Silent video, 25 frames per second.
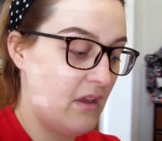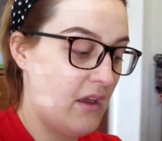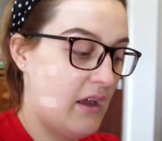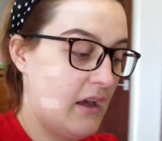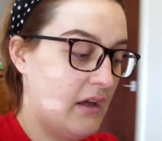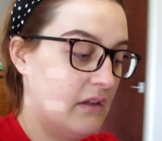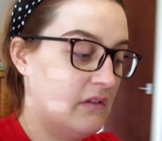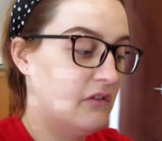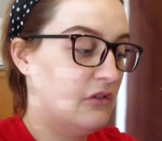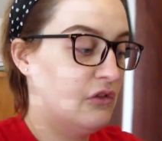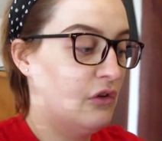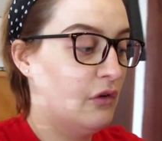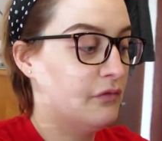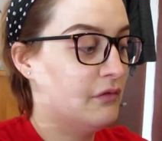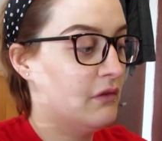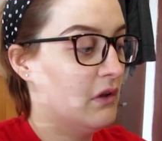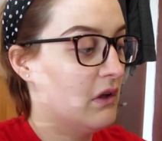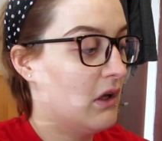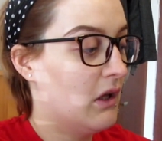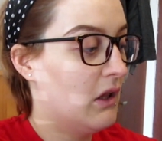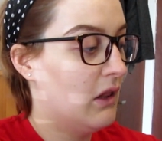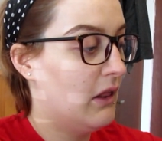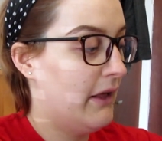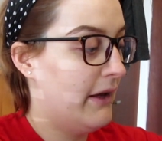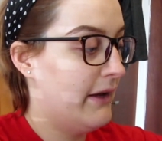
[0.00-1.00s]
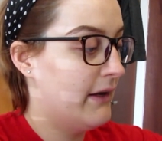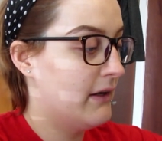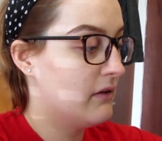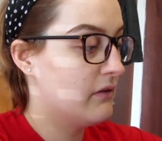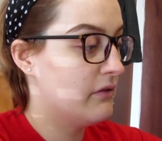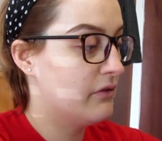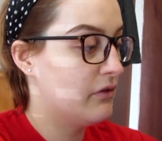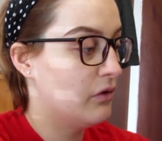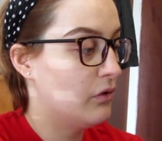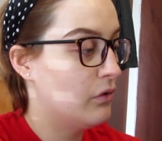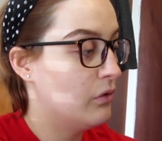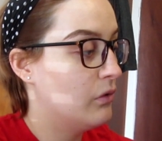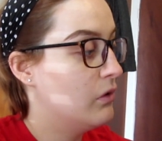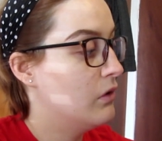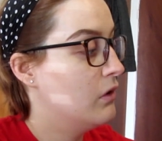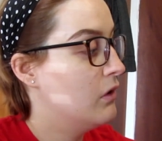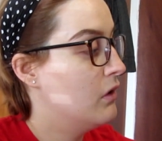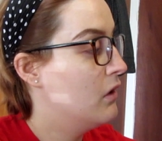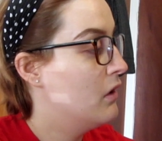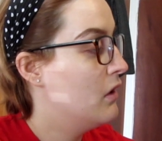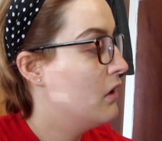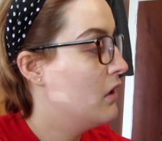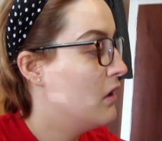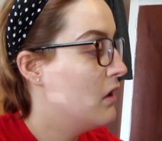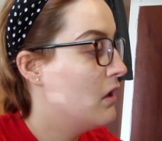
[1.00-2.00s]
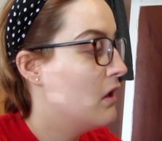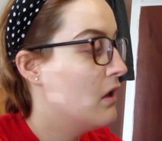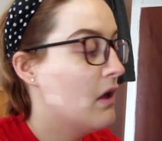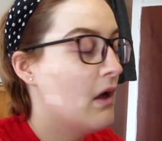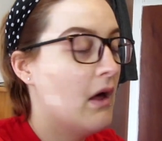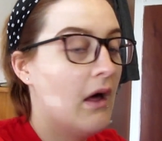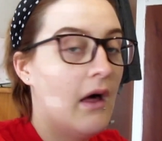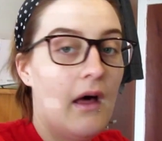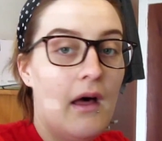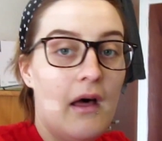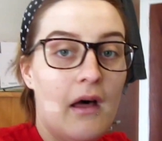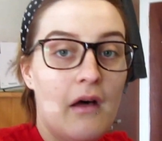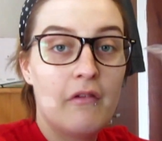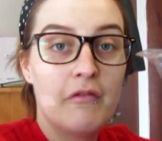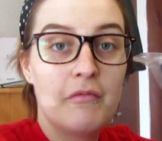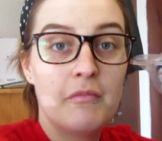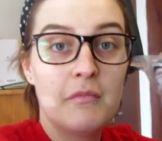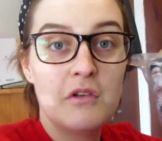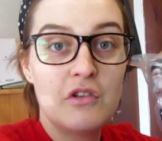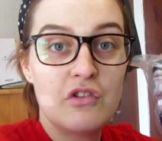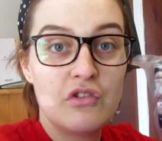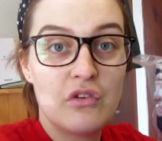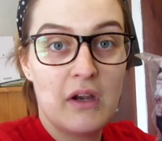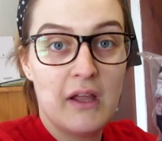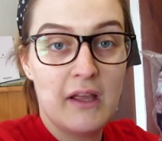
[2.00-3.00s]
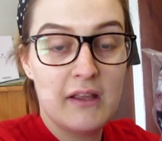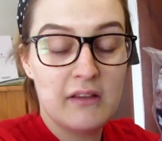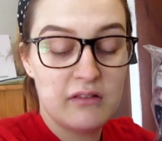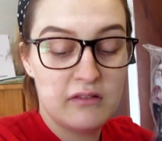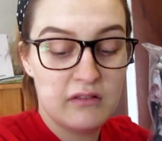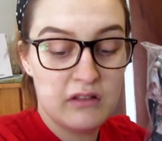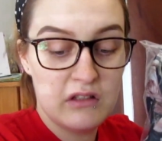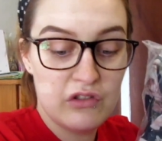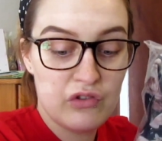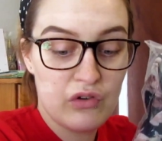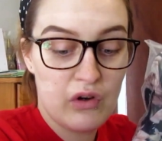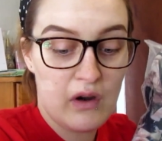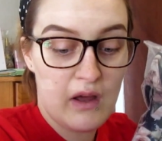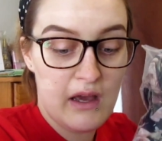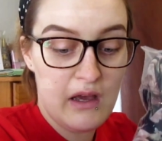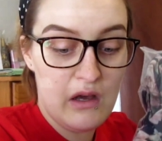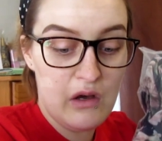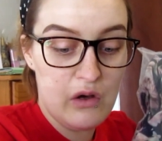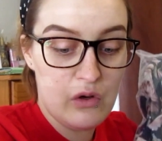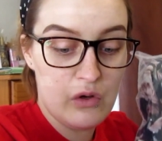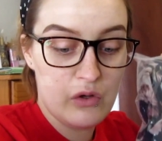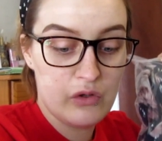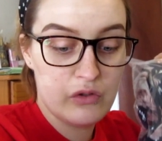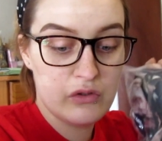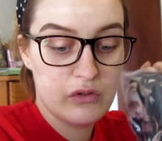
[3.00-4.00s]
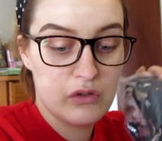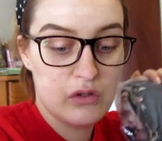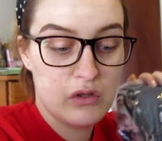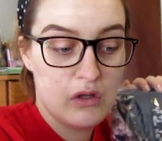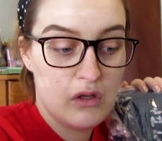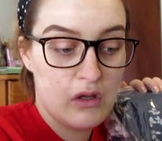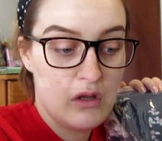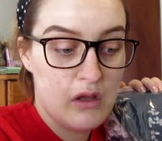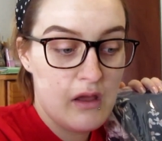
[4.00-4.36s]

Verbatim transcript: I had stuff to collect, so I have my dress to try on.